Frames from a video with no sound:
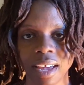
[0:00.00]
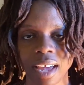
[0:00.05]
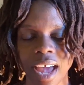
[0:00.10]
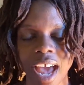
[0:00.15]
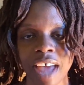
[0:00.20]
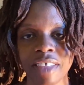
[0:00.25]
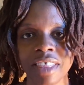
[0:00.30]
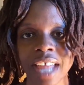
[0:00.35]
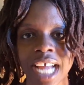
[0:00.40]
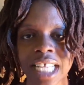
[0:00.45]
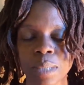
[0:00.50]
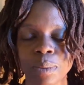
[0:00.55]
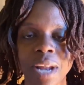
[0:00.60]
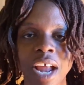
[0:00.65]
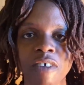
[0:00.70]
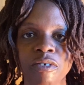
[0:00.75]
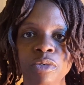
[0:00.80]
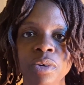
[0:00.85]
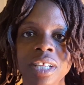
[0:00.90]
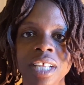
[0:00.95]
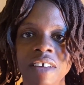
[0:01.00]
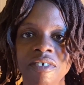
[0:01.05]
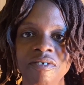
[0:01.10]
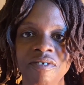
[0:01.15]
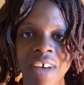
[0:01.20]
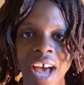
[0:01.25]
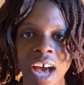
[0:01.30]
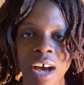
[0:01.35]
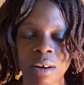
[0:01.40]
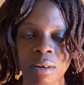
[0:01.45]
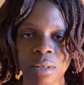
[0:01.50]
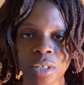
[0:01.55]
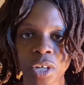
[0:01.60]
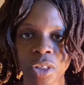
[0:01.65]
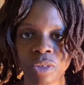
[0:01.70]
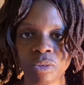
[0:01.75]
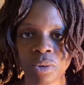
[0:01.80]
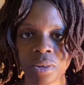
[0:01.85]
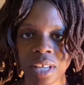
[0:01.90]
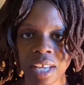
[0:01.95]
And that's what I've really found
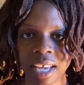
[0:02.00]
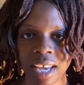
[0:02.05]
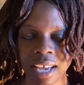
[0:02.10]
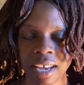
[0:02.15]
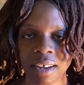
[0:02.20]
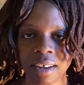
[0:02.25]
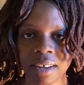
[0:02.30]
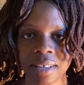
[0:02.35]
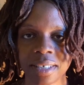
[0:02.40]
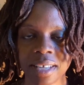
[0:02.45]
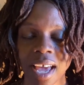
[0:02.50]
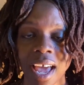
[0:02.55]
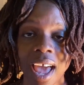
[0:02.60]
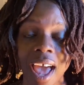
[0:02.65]
through the years.